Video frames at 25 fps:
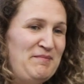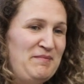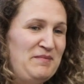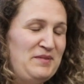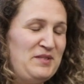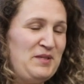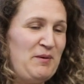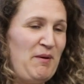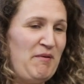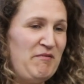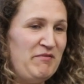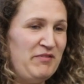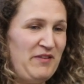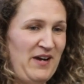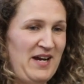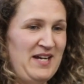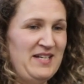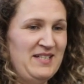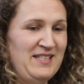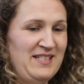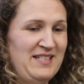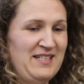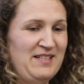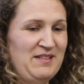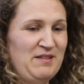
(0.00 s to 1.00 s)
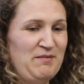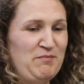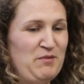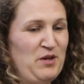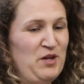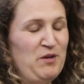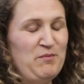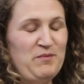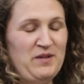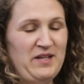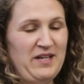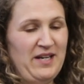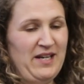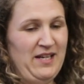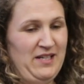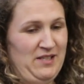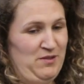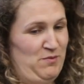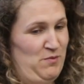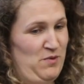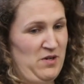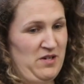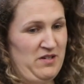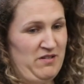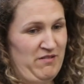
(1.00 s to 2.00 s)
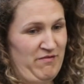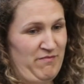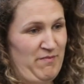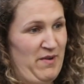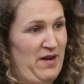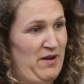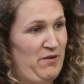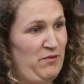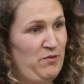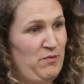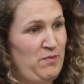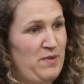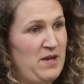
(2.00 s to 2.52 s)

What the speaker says: So I'm finding at the moment it's word of mouth.